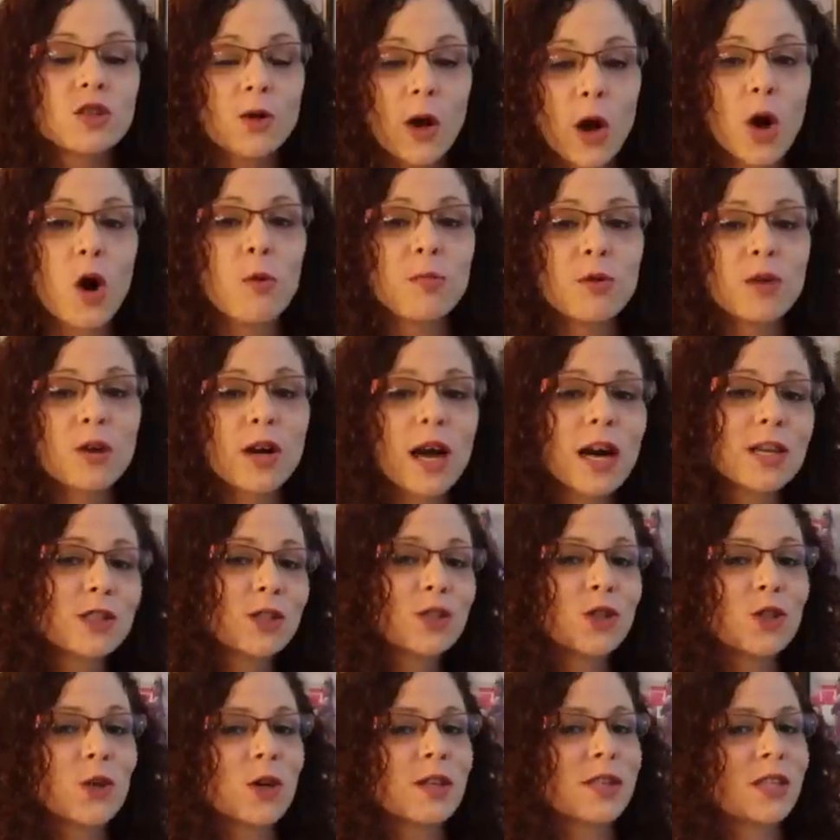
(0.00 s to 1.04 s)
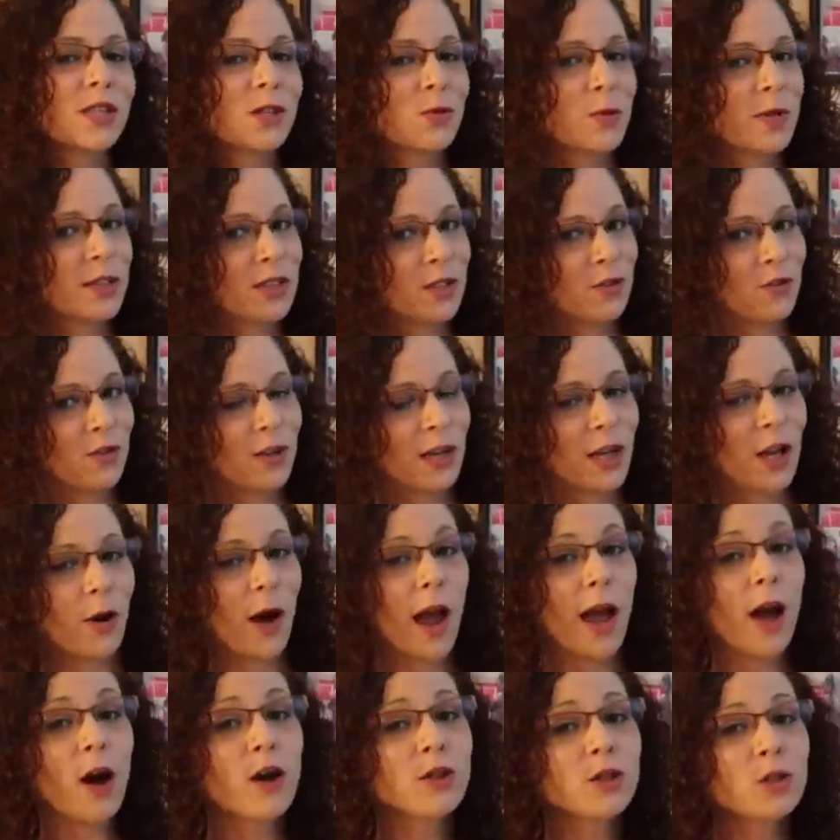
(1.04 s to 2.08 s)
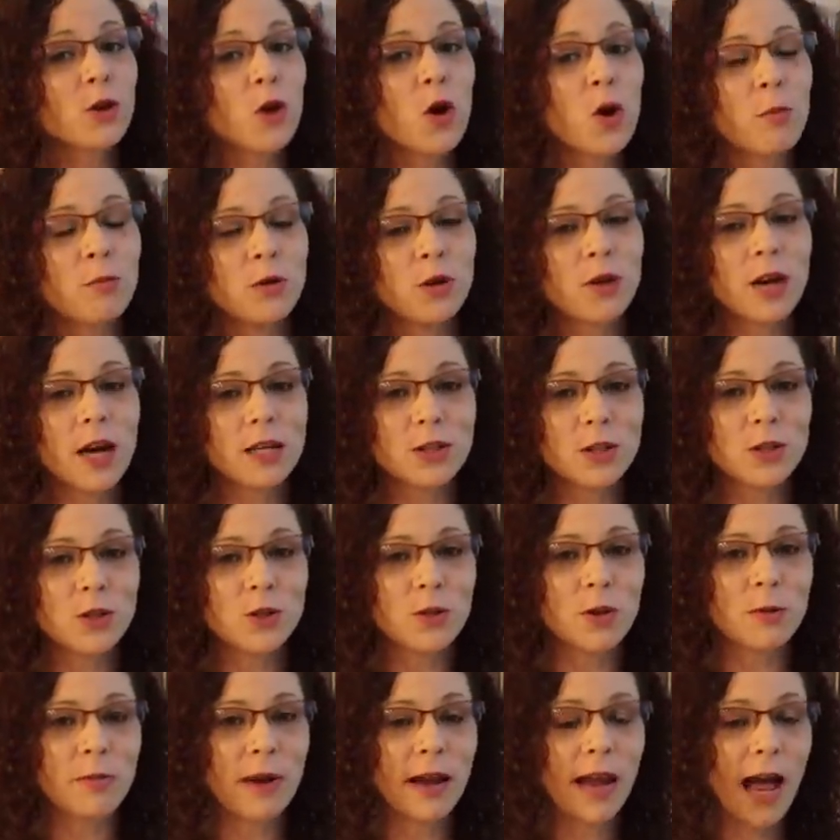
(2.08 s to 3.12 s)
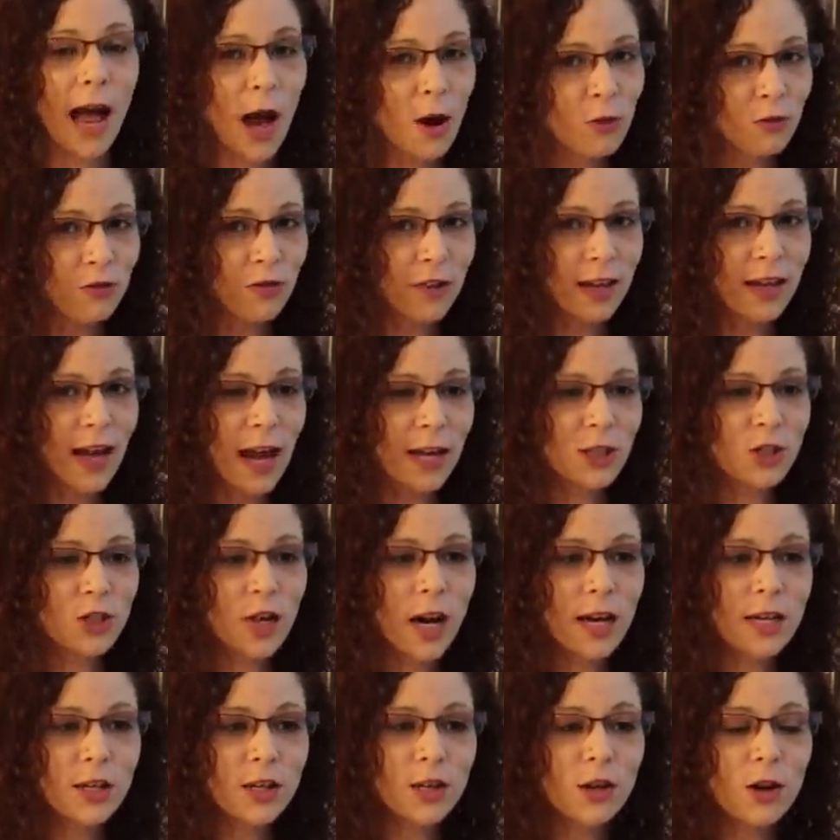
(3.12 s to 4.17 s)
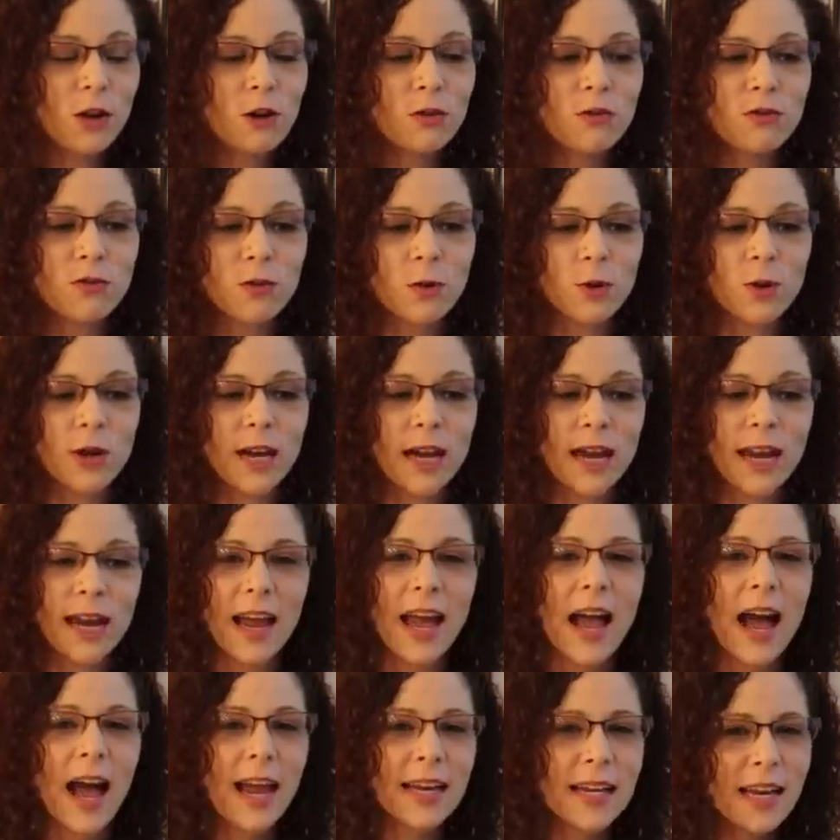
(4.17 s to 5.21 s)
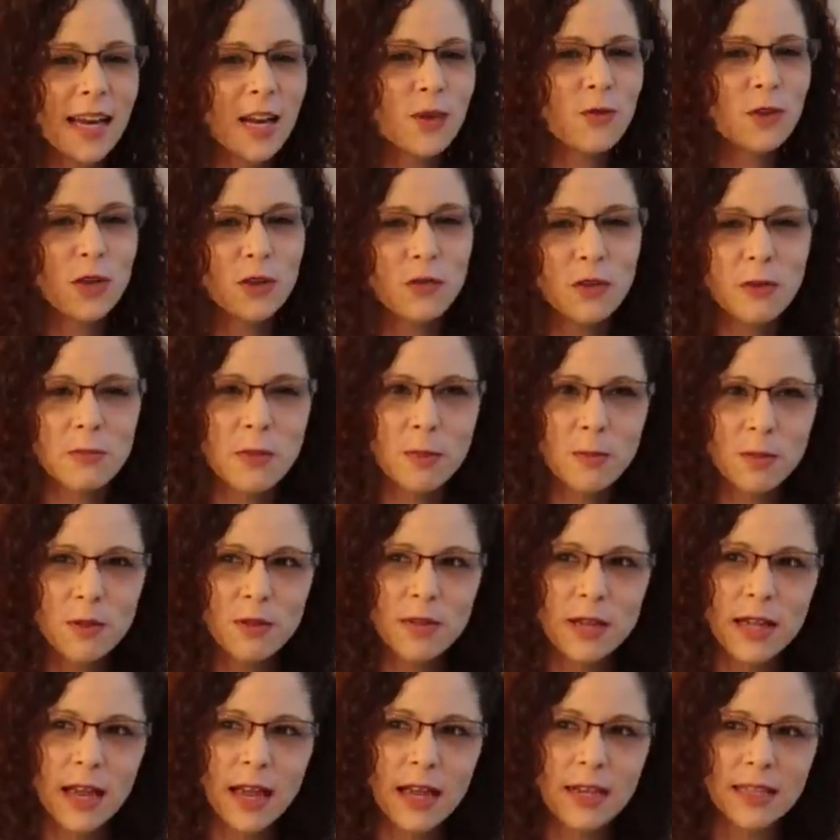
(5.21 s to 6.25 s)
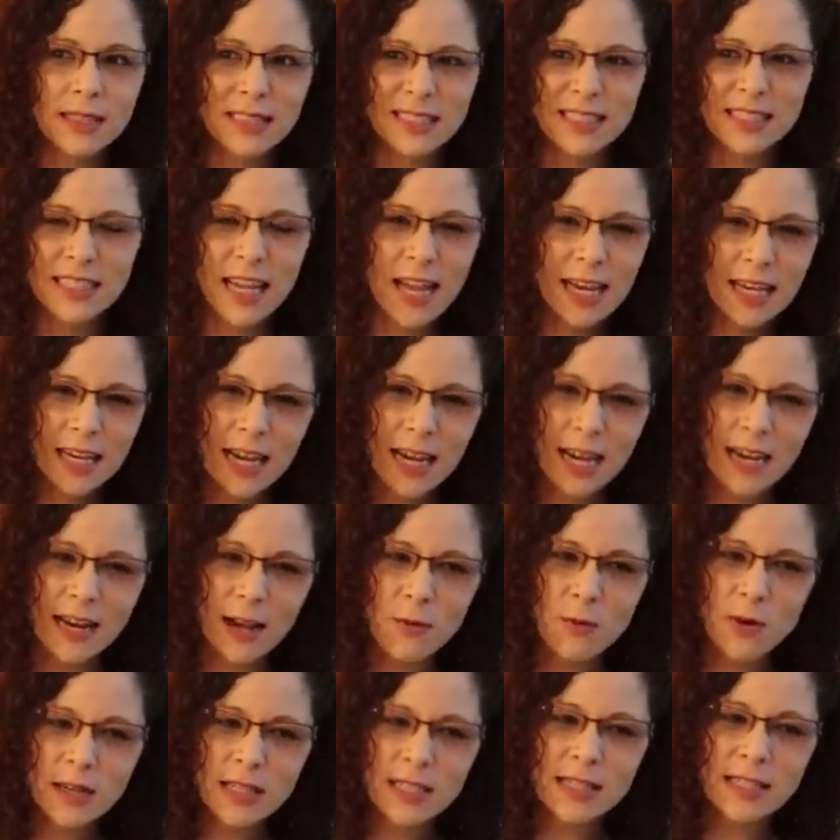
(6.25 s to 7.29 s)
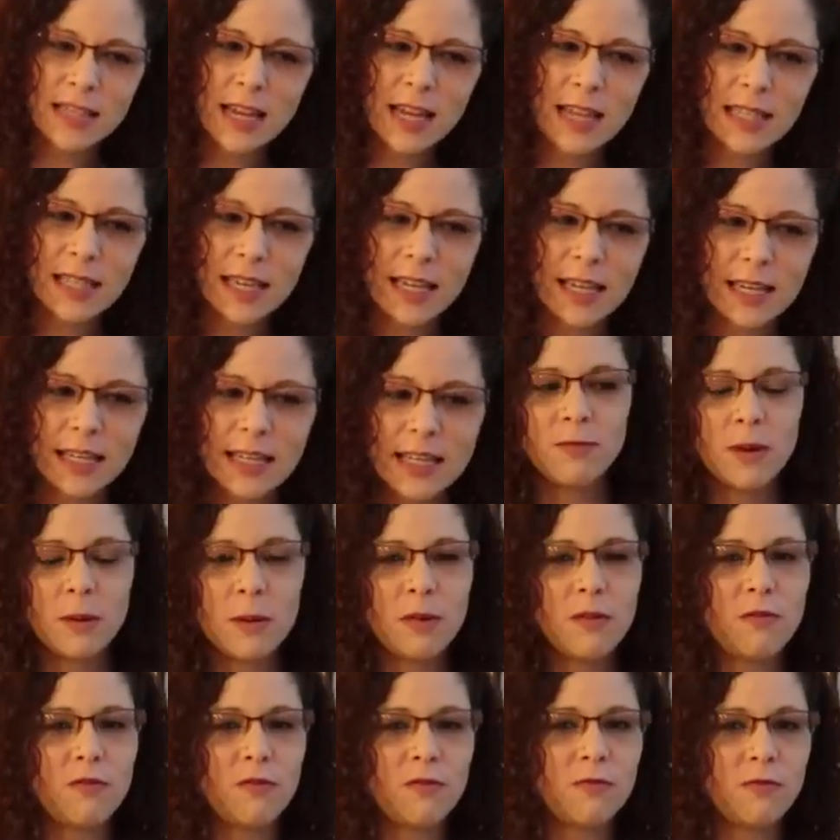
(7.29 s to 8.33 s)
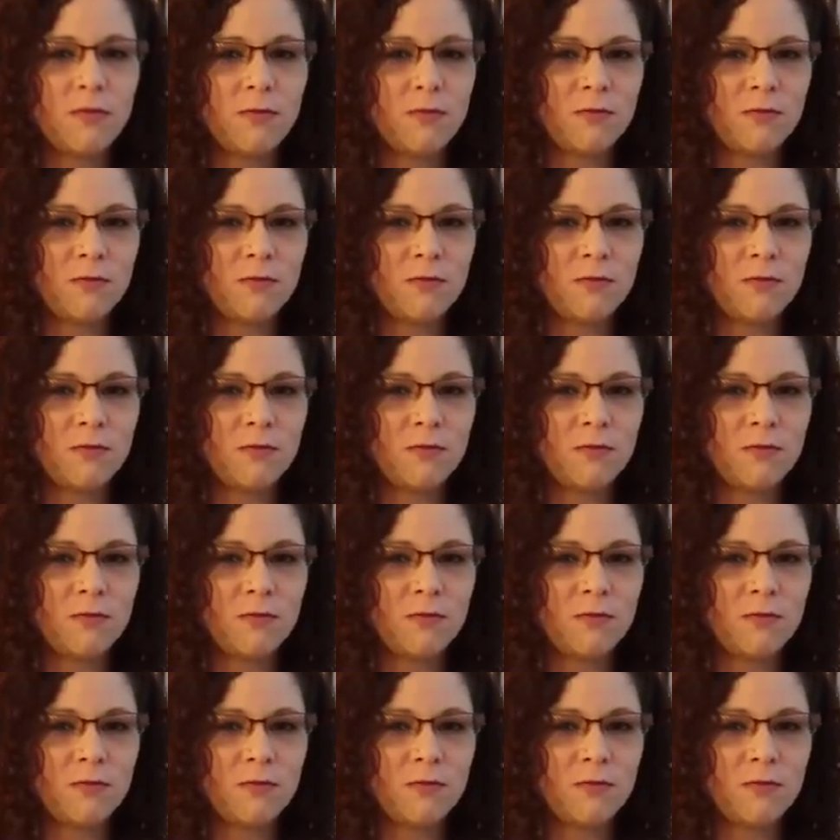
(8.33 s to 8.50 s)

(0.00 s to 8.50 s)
So I hope you guys enjoyed this week's video. I also hope you guys enjoyed my outfit. I tried to go for a, I can't really remember the decade, I wanna say like maybe